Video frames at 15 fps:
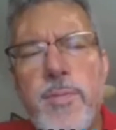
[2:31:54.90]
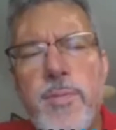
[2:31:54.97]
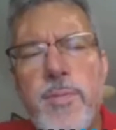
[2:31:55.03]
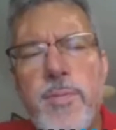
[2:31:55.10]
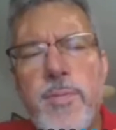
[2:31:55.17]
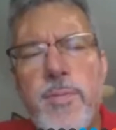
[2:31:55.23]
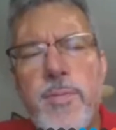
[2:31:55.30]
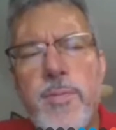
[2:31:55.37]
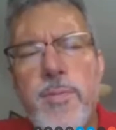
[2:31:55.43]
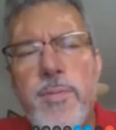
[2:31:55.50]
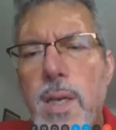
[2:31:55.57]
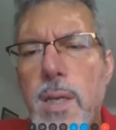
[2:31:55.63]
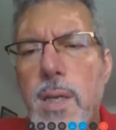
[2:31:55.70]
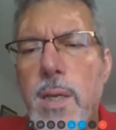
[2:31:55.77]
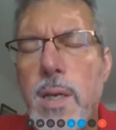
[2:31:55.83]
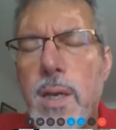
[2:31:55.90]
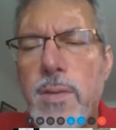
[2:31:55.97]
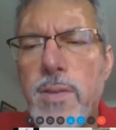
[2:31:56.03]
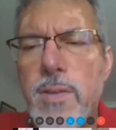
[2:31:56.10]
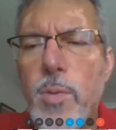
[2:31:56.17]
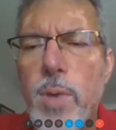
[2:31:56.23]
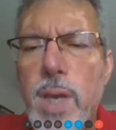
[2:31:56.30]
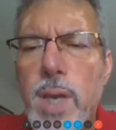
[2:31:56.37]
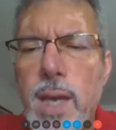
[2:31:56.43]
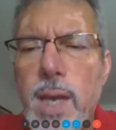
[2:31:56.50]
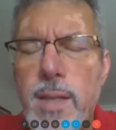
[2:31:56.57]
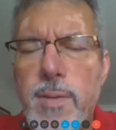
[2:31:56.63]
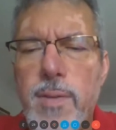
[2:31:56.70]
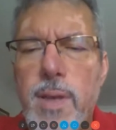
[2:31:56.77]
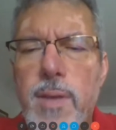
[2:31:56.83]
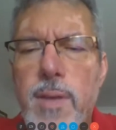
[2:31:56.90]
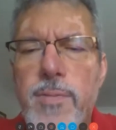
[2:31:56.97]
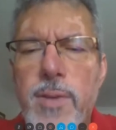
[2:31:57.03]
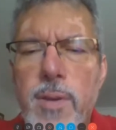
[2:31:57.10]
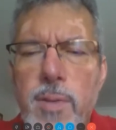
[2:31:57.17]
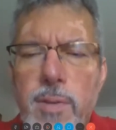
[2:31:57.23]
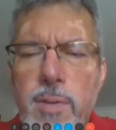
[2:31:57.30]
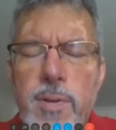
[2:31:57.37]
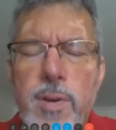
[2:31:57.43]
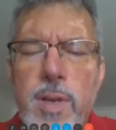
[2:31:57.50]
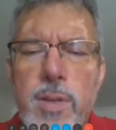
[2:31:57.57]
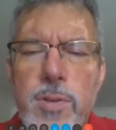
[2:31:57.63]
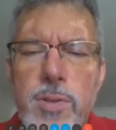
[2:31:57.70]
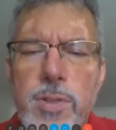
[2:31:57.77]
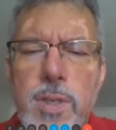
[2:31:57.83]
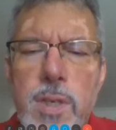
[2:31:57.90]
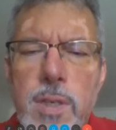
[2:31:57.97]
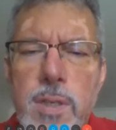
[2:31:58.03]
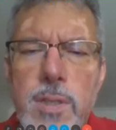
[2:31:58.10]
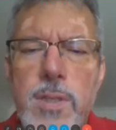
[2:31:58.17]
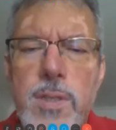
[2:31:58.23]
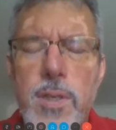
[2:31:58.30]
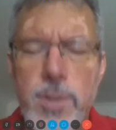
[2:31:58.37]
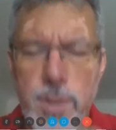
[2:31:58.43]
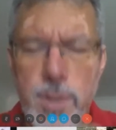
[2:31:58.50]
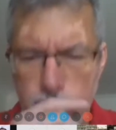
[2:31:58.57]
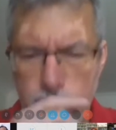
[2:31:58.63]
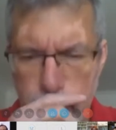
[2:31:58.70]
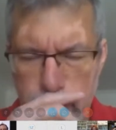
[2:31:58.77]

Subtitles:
to say. I think we had a very, very interesting discussion